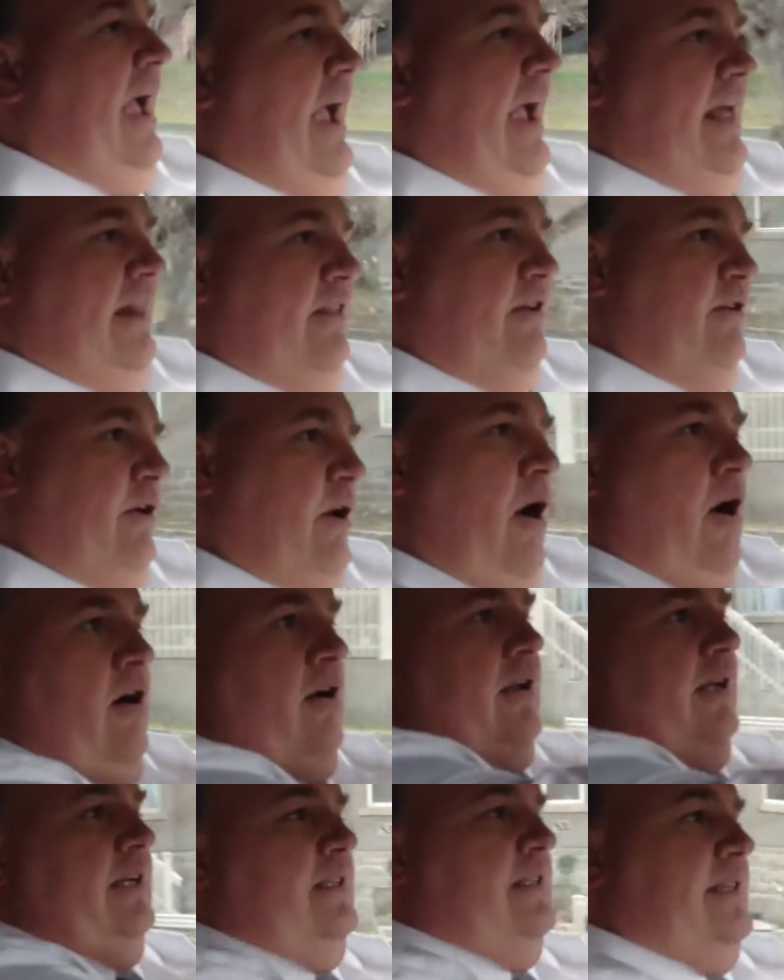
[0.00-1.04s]
And there
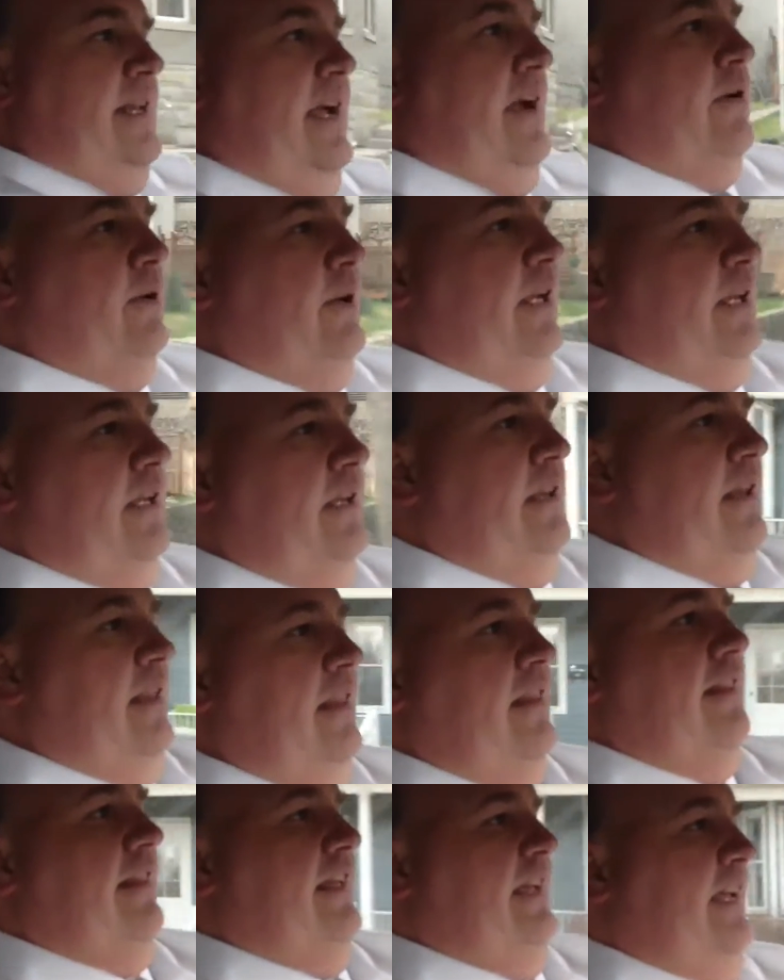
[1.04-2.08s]
are links down
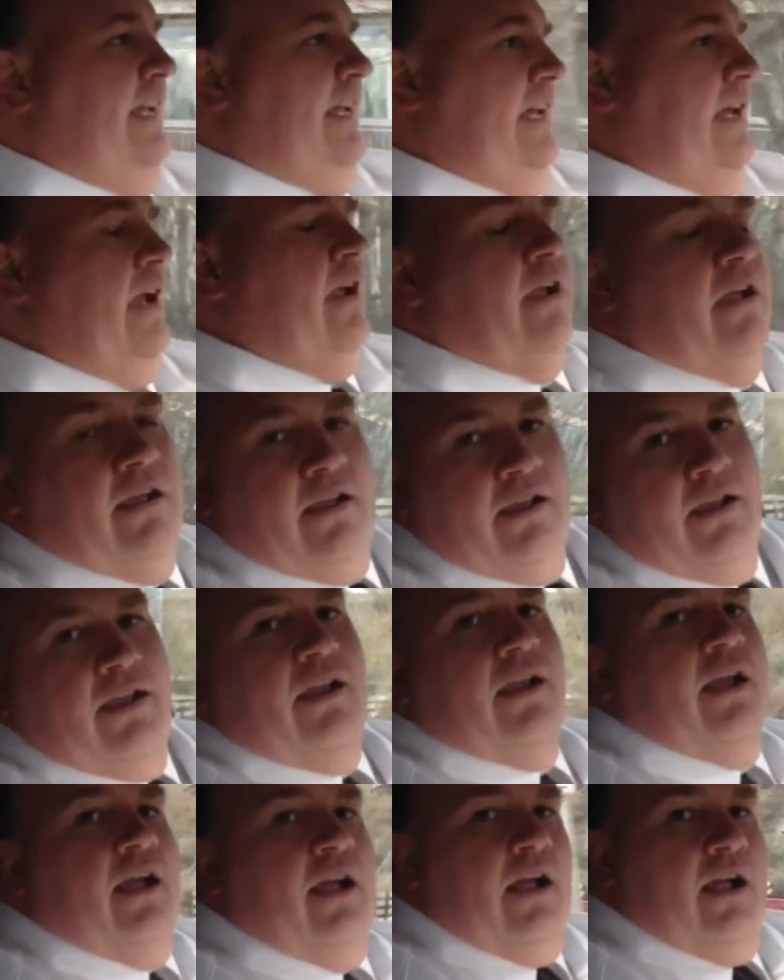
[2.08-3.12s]
in the
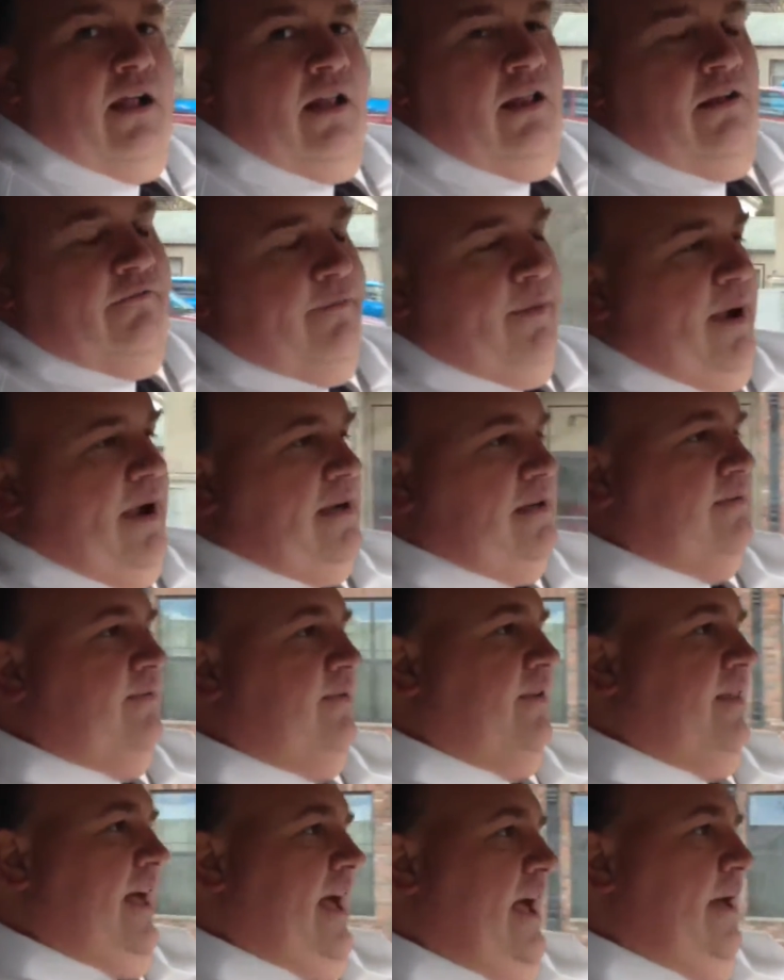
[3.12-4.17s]
glove box
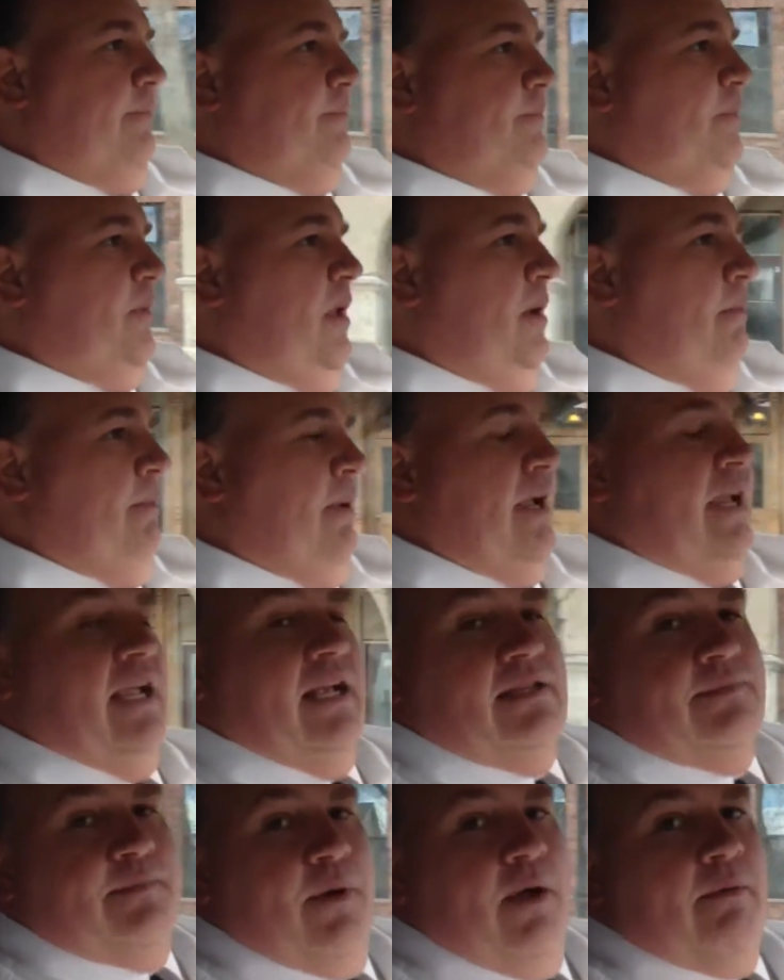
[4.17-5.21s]
for that. My
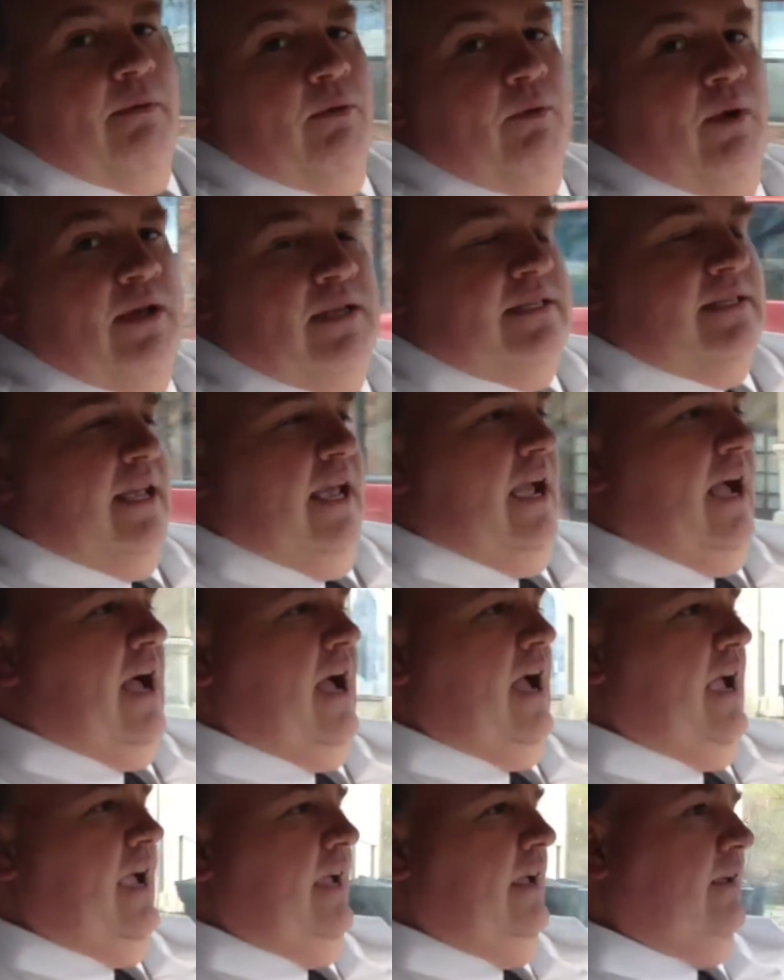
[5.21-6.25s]
kids probably want to say
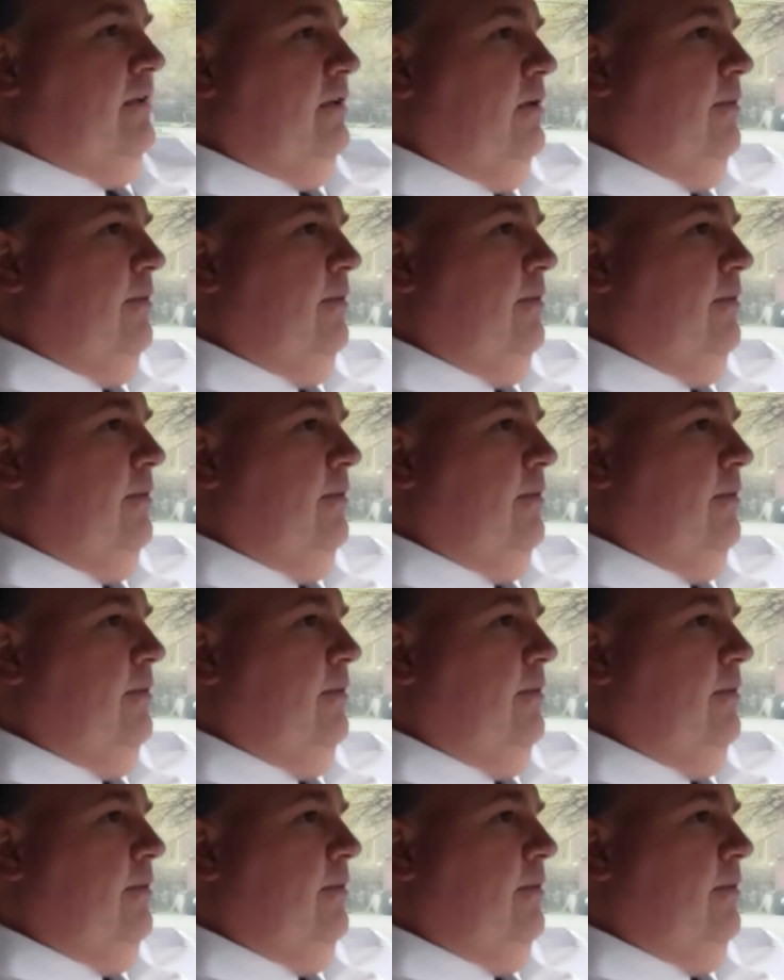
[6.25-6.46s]
hi.